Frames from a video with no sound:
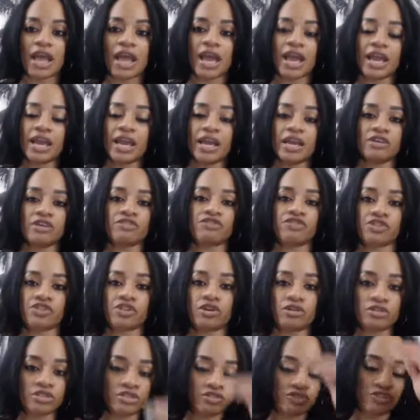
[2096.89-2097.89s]
And for
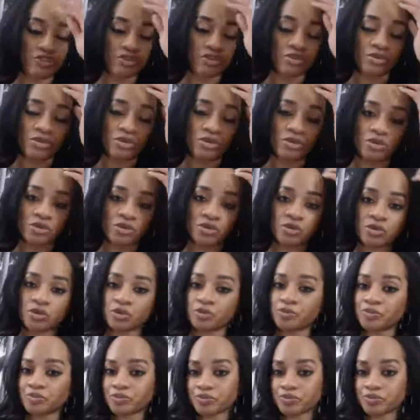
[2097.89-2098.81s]
those of you who